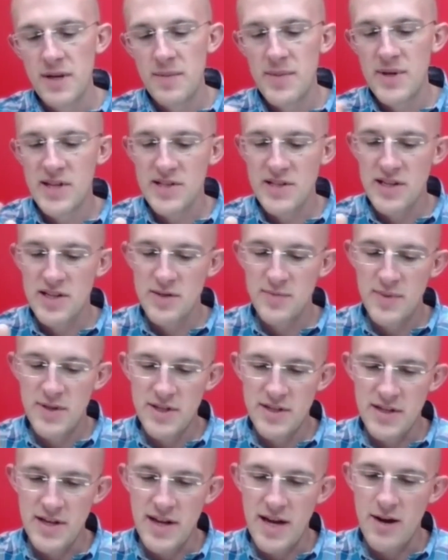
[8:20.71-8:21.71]
because I
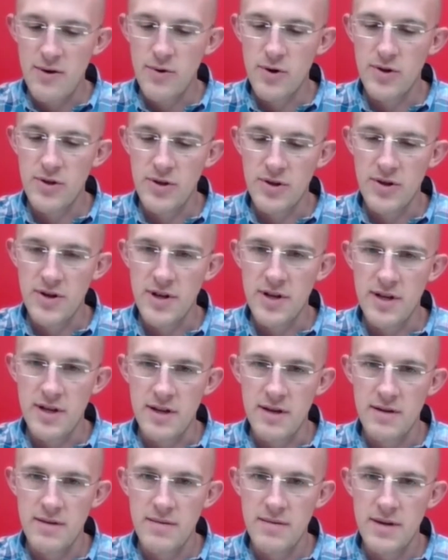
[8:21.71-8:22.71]
spent an hour learning
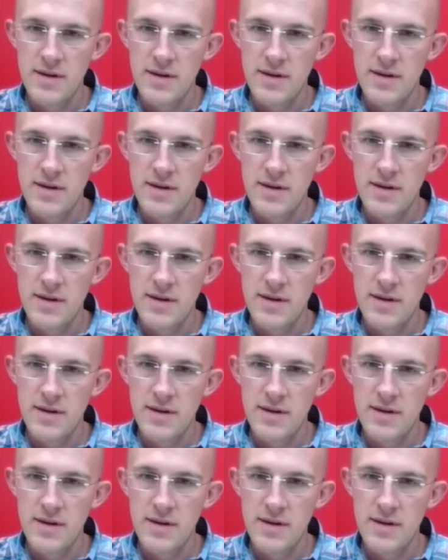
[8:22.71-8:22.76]
it.